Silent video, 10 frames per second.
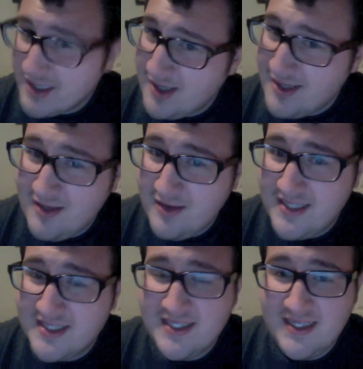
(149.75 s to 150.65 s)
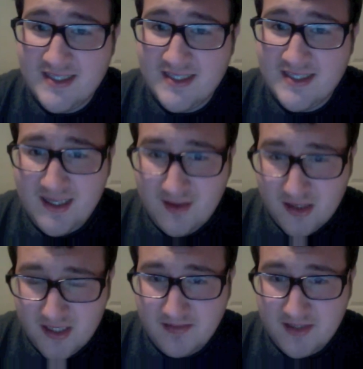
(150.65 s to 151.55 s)
clearly see it's an
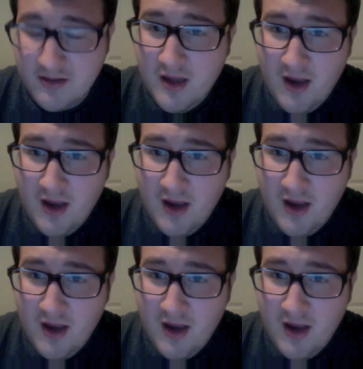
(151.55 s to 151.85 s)
interception.